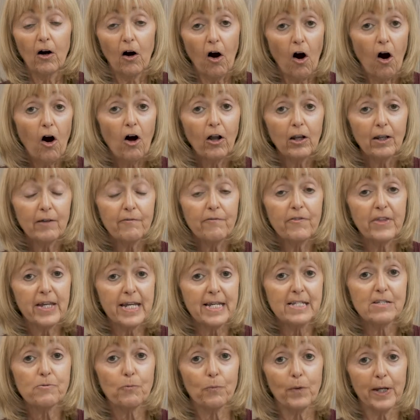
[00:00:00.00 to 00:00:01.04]
All of
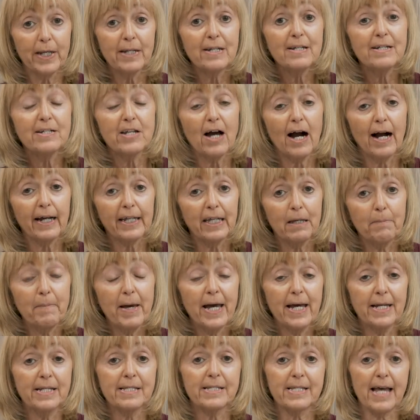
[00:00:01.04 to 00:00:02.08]
these written
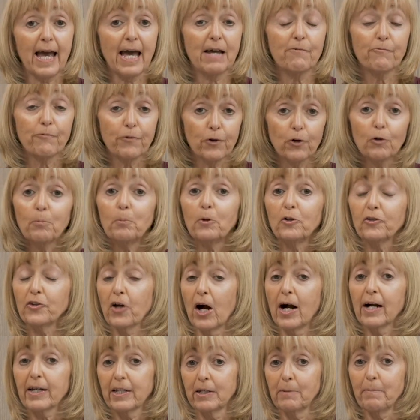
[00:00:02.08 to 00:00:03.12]
documents and verbal
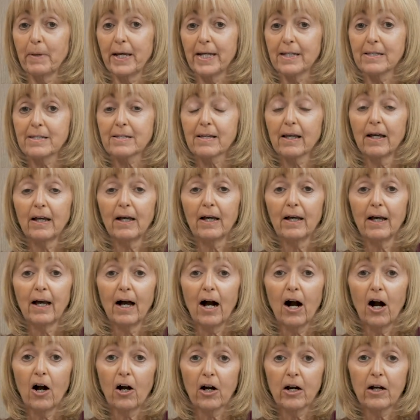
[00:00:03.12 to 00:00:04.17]
documents
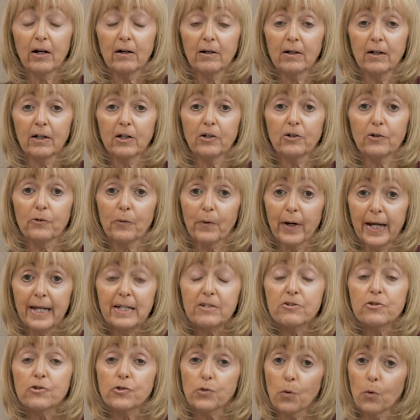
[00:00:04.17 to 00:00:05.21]
are a
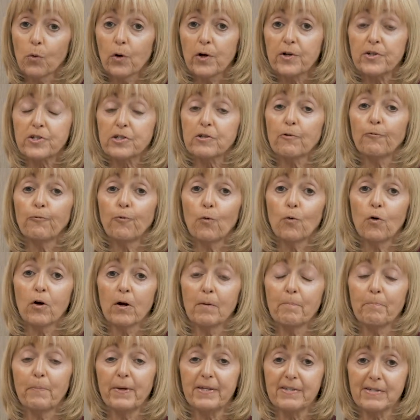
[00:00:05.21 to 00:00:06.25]
great source for
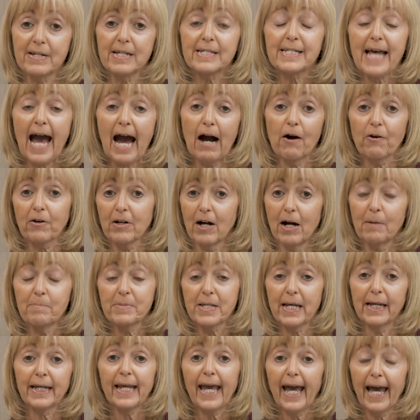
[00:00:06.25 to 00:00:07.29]
business outcomes
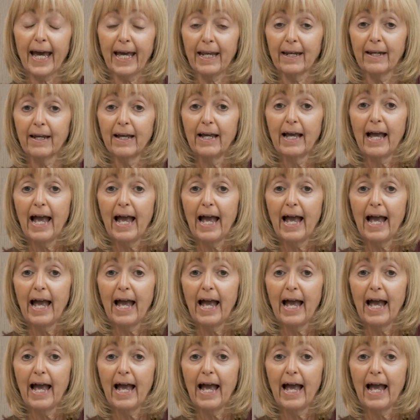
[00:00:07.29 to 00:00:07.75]
again.